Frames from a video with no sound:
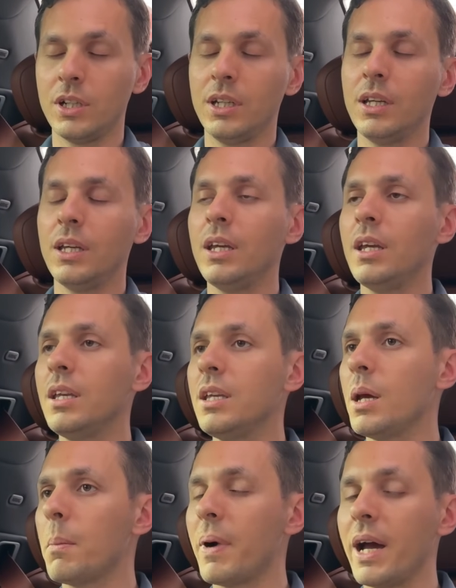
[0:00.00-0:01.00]
nor the
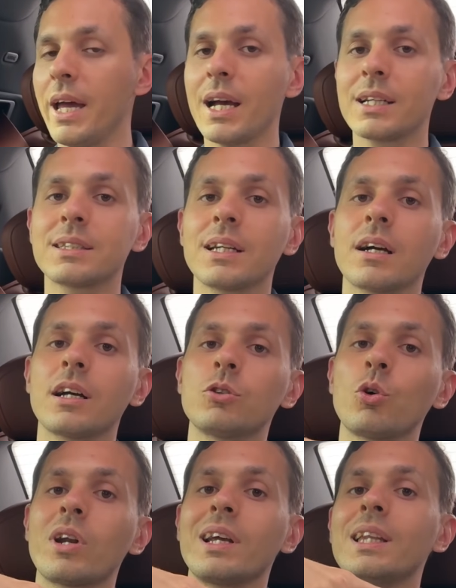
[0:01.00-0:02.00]
Maextro, which
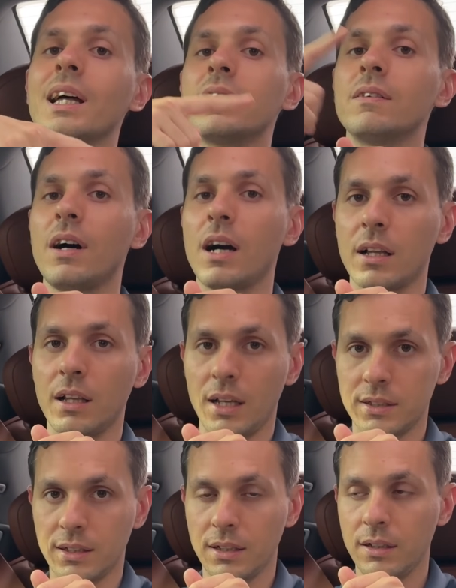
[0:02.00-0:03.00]
is 2 classes
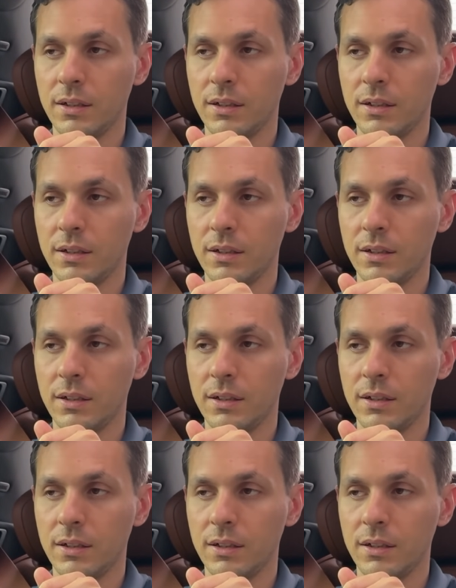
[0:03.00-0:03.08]
higher.